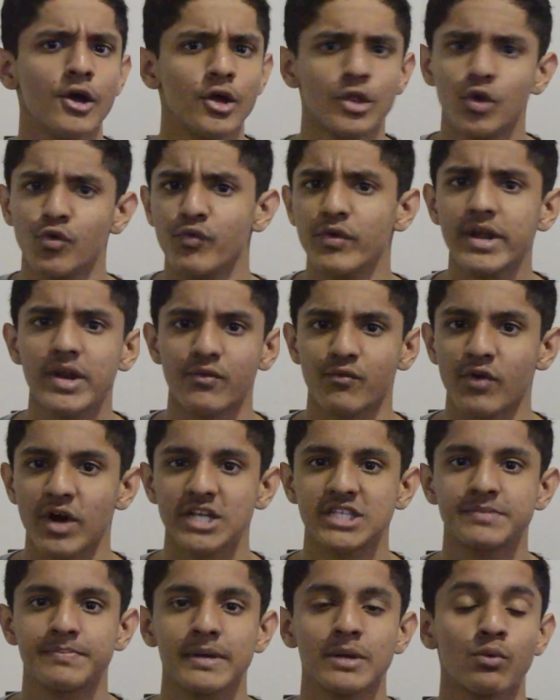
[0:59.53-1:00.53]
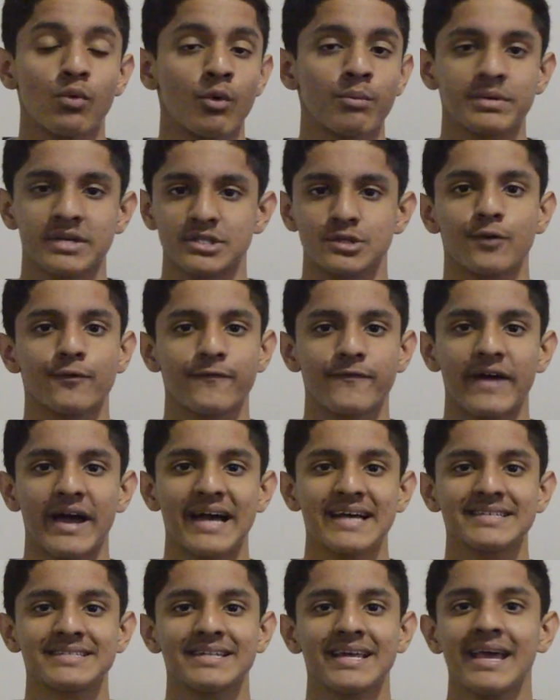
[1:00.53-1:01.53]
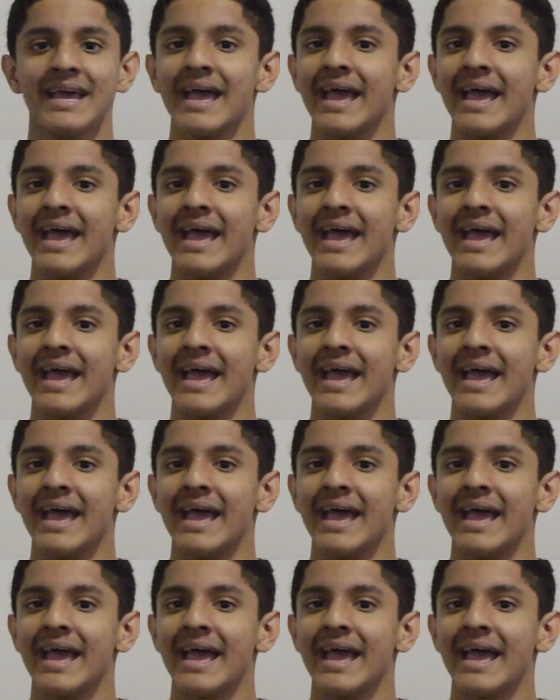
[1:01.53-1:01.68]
the read and write speed won't be so fast,